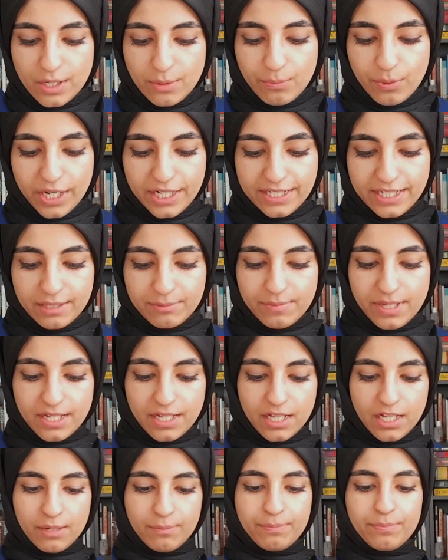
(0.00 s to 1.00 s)
brightening
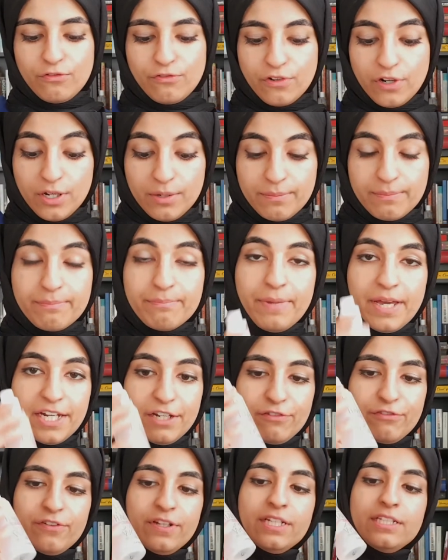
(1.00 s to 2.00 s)
makeup from
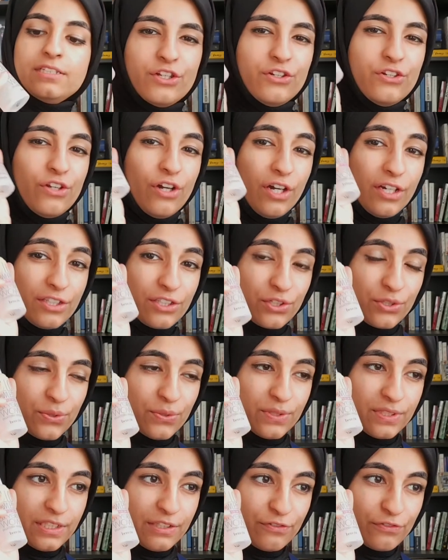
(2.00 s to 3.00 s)
Benefit. Not
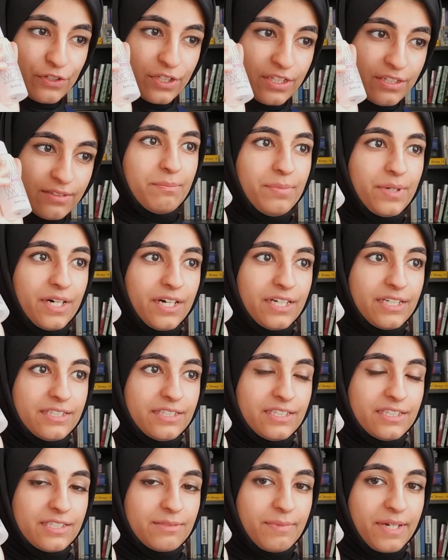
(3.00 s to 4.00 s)
cruelty free, but
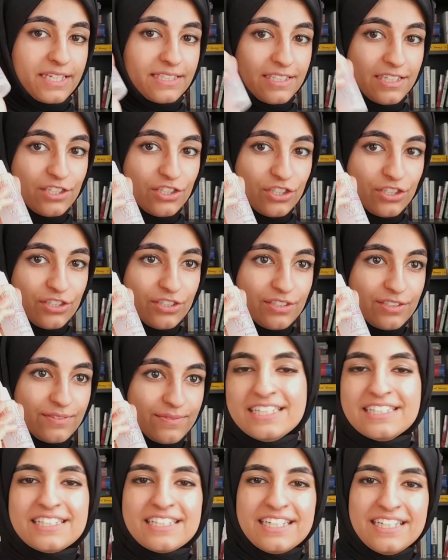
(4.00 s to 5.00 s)
it's my sister's.
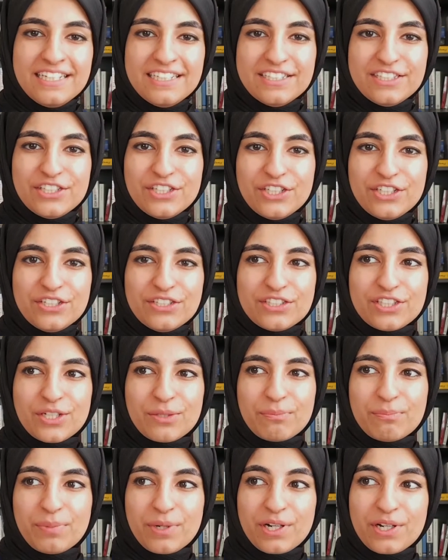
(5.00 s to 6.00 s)
It's easier
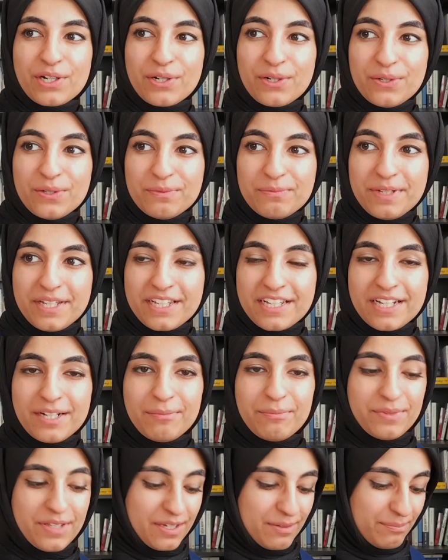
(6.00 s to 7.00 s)
to borrow
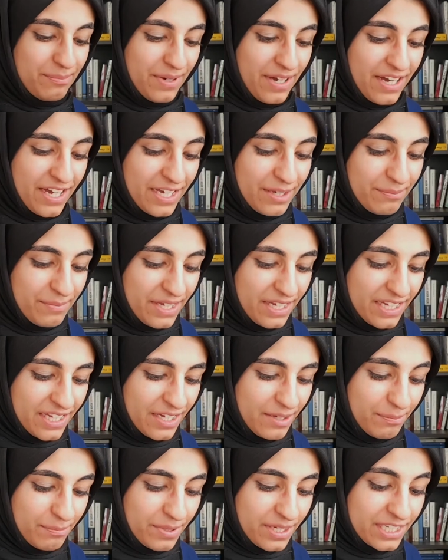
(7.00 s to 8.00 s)
makeup than buy
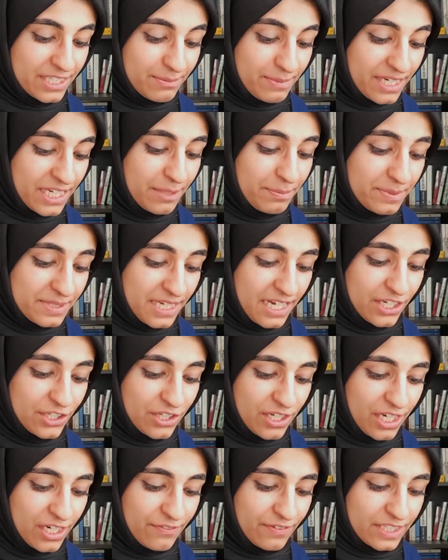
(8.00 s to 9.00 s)
makeup because makeup is
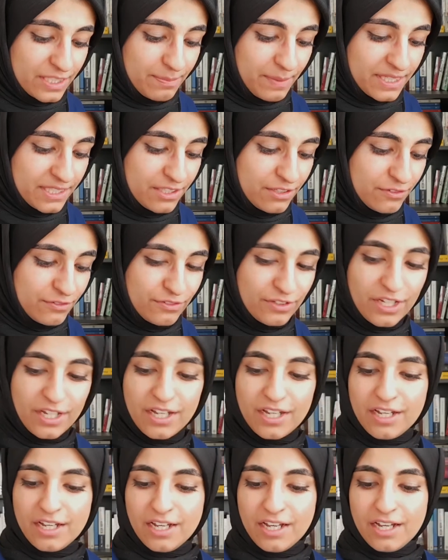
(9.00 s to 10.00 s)
actually kind of expensive.
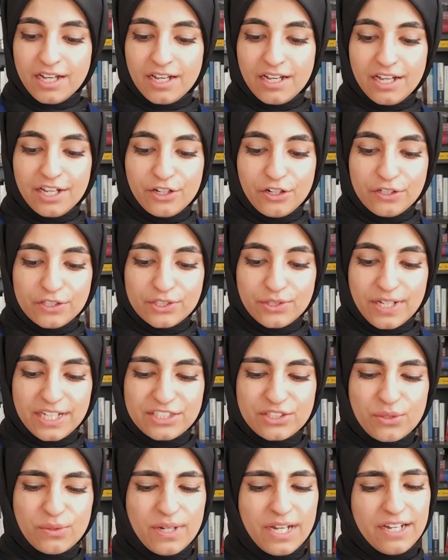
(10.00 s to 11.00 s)
And also I
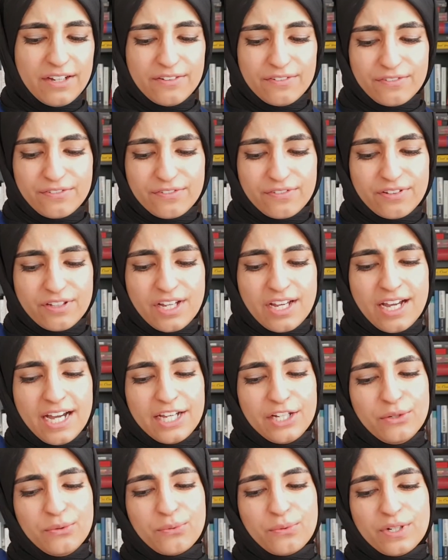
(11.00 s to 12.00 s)
don't
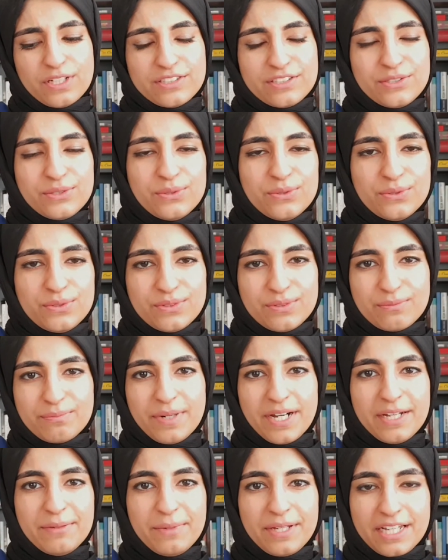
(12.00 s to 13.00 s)
want to
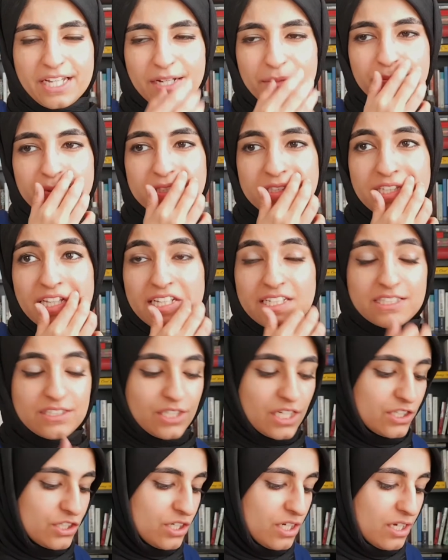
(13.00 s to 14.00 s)
buy makeup. It's like such